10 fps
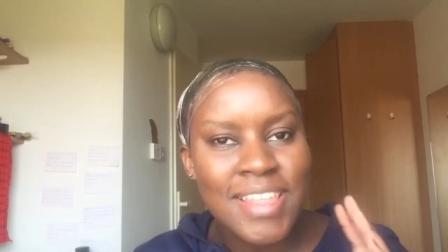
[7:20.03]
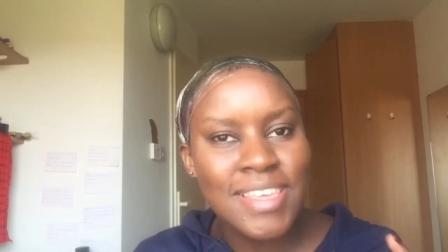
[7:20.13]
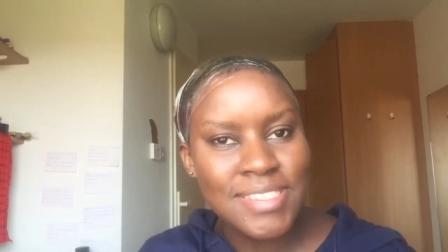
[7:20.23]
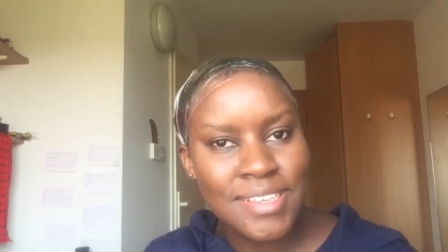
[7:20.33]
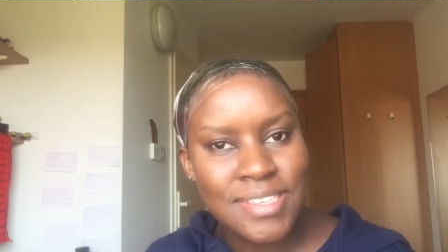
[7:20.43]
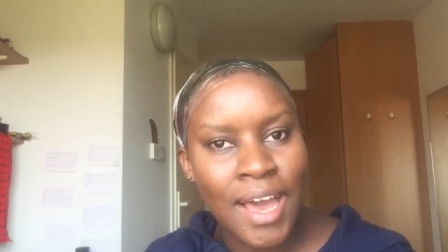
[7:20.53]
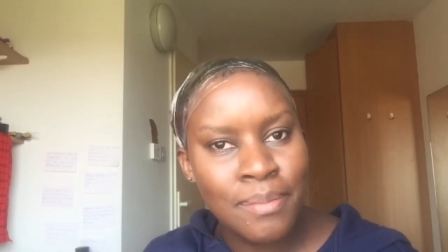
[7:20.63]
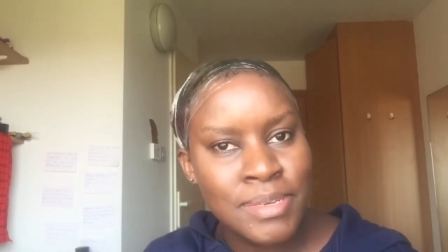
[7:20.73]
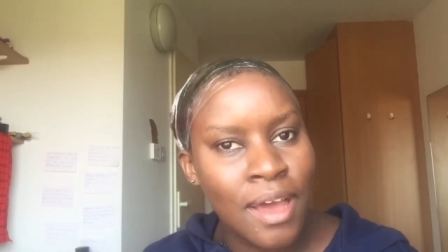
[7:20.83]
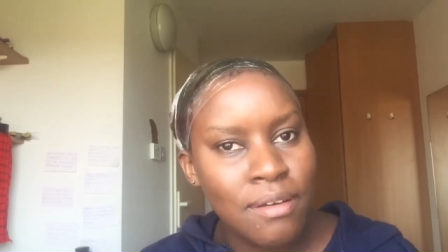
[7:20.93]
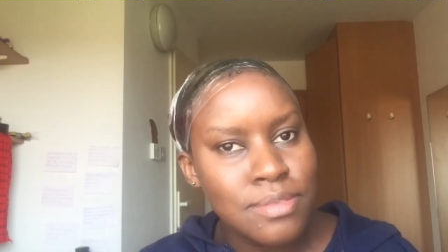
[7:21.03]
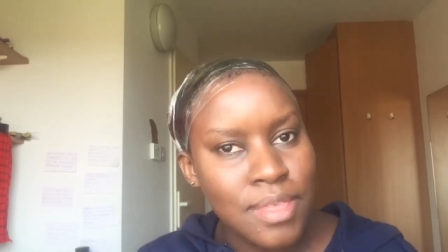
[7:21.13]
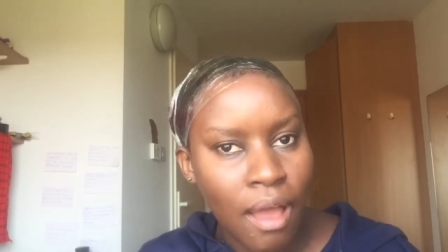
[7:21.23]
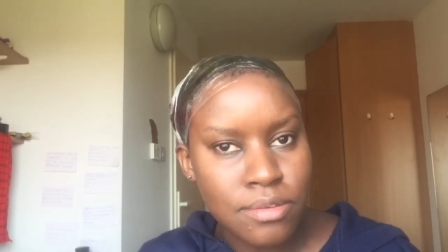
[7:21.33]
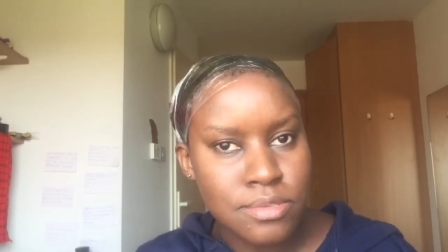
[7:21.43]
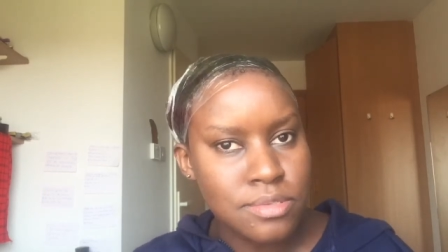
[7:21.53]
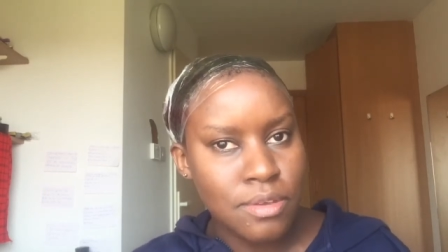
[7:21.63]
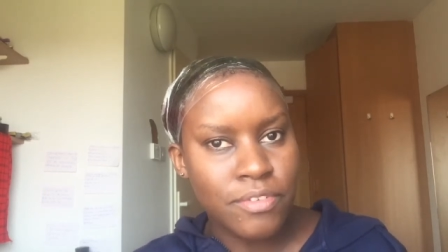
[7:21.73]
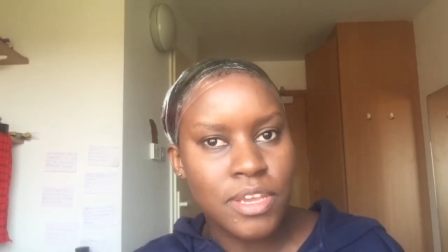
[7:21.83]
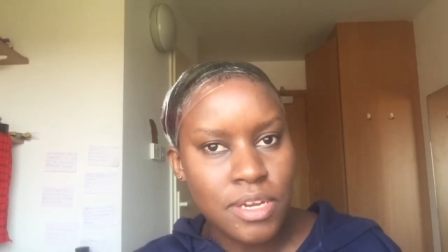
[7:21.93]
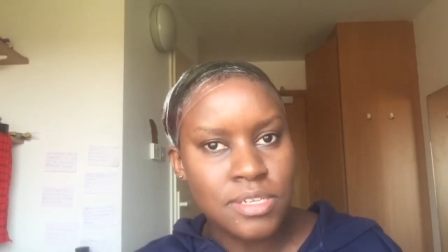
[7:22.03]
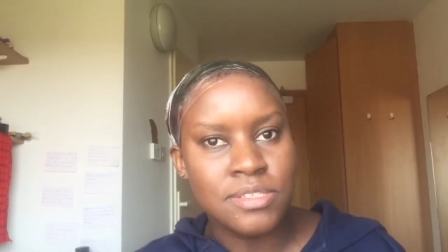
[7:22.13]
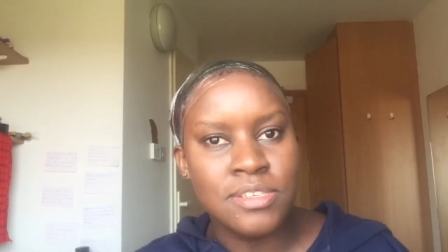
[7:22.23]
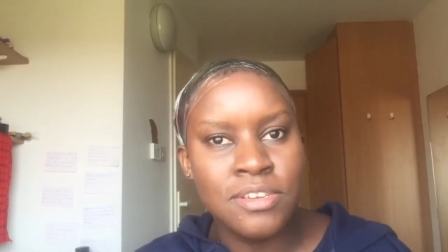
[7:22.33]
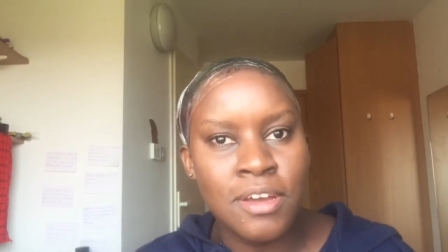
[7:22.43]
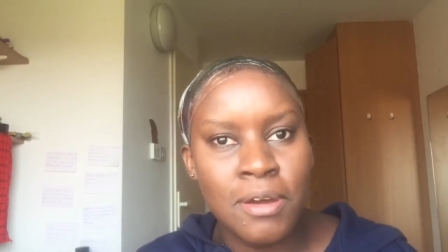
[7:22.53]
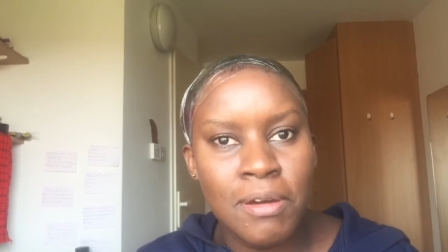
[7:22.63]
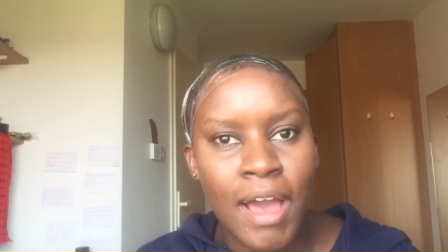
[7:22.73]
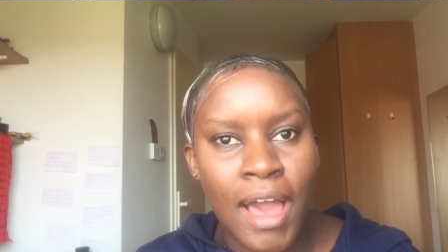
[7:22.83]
This has come down thousands of years, you know.